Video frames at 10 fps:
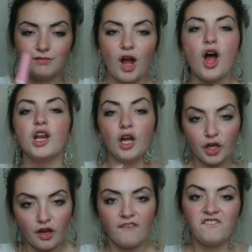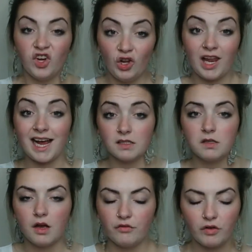I like a full ass
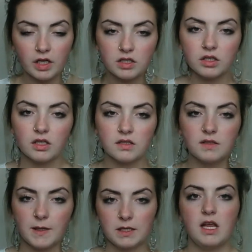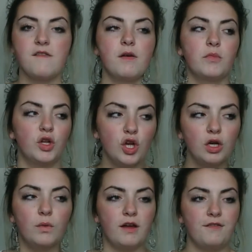coverage, especially if I'm
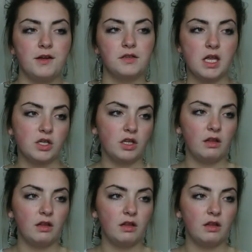gonna wear foundation.